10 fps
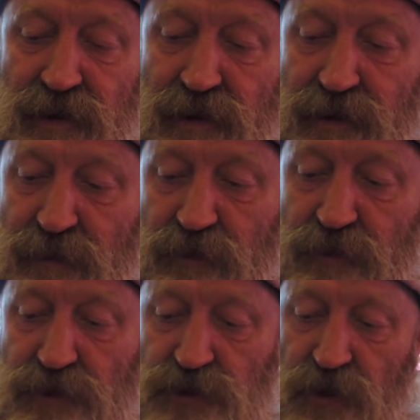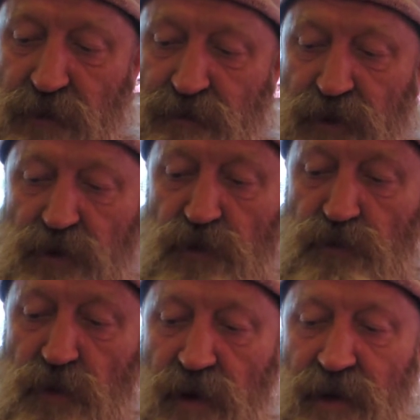and I'm going to show him the
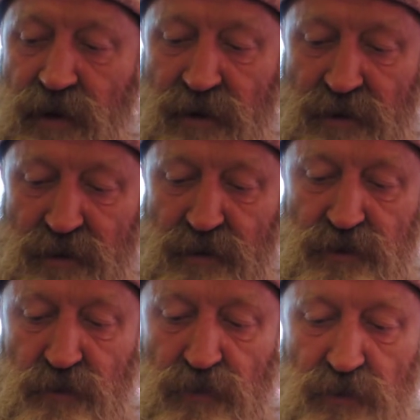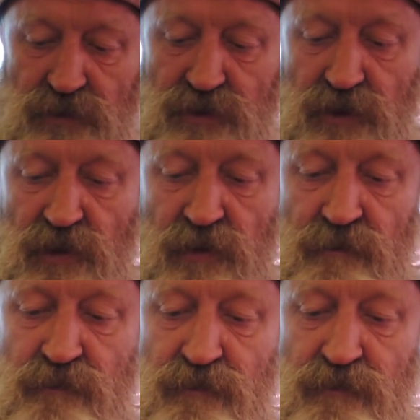cool way to put uh,